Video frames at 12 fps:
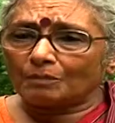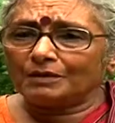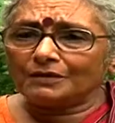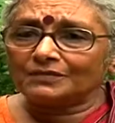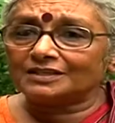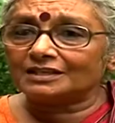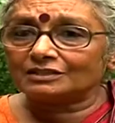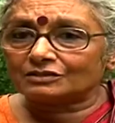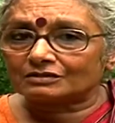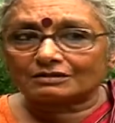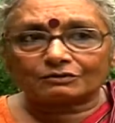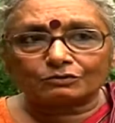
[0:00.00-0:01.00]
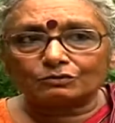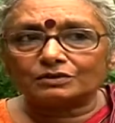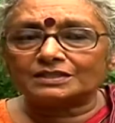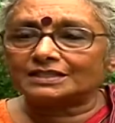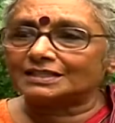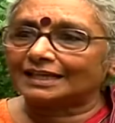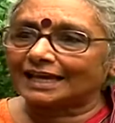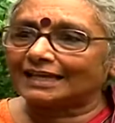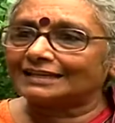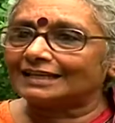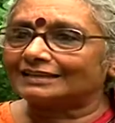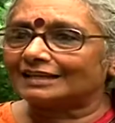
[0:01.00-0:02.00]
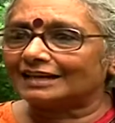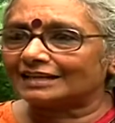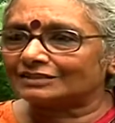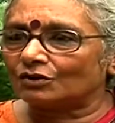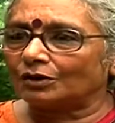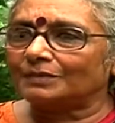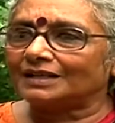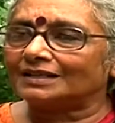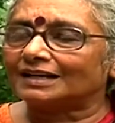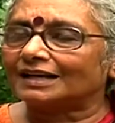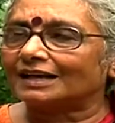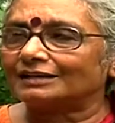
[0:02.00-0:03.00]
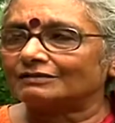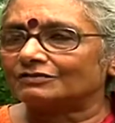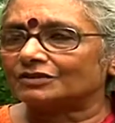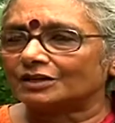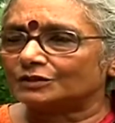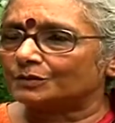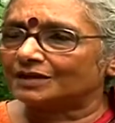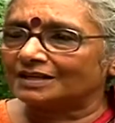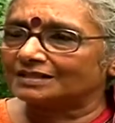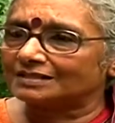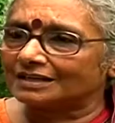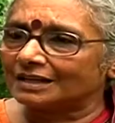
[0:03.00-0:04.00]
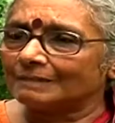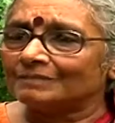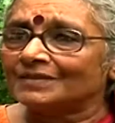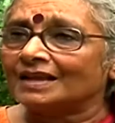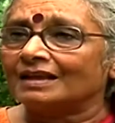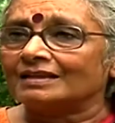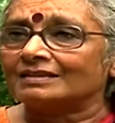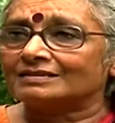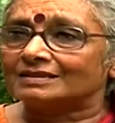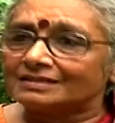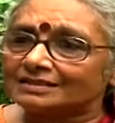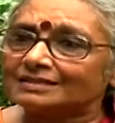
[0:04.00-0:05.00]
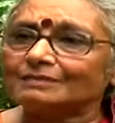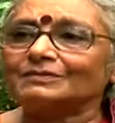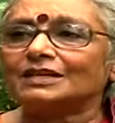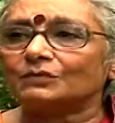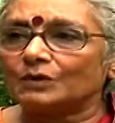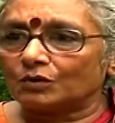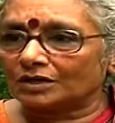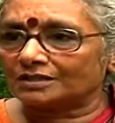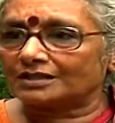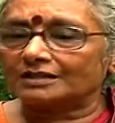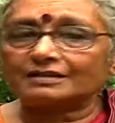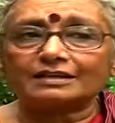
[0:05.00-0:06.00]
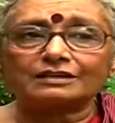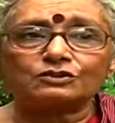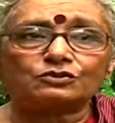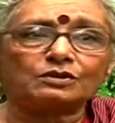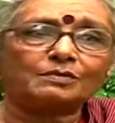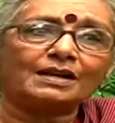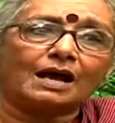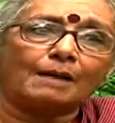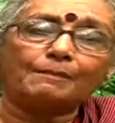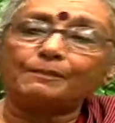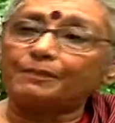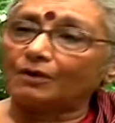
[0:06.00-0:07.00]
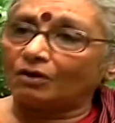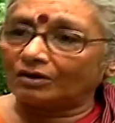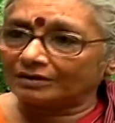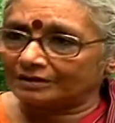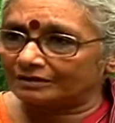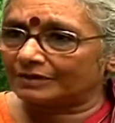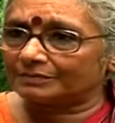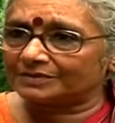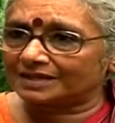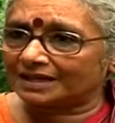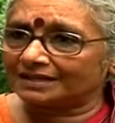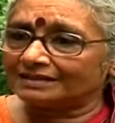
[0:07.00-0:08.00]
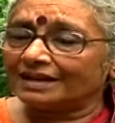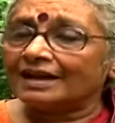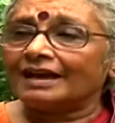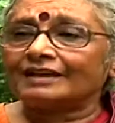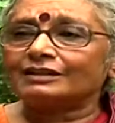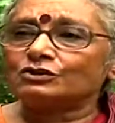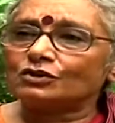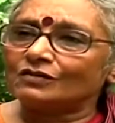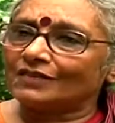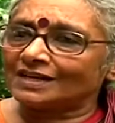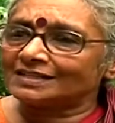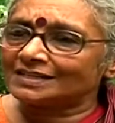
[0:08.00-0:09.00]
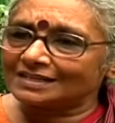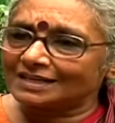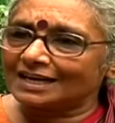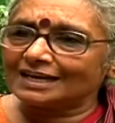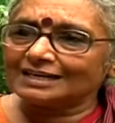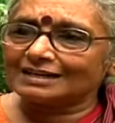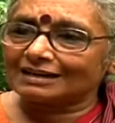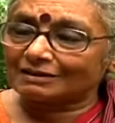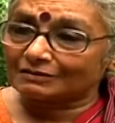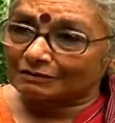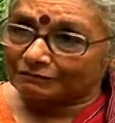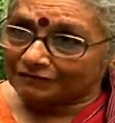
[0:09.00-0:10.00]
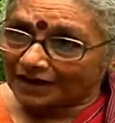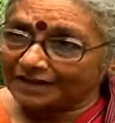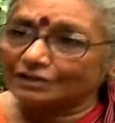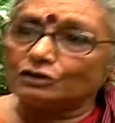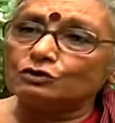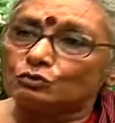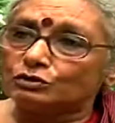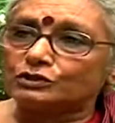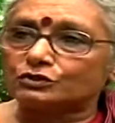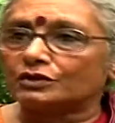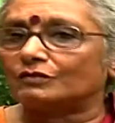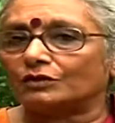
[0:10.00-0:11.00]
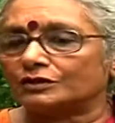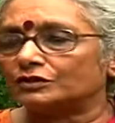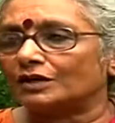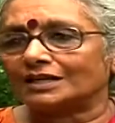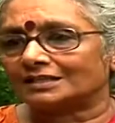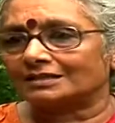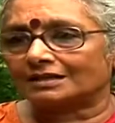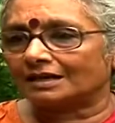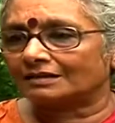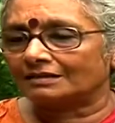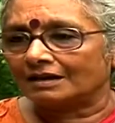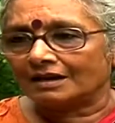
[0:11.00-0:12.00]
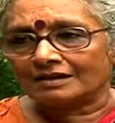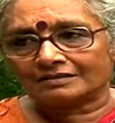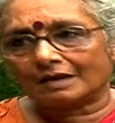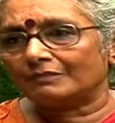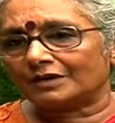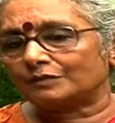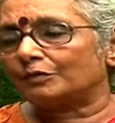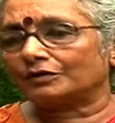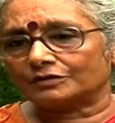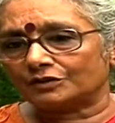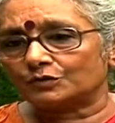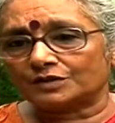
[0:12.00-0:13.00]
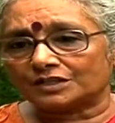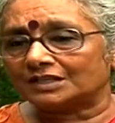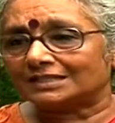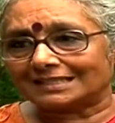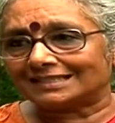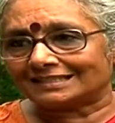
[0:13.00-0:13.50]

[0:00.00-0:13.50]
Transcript: problem with these rules is again that there has not been the kind of transparency system that we wanted, that it should have been up on the website. They should have entertained, the final rules should have also entertained some responses, which it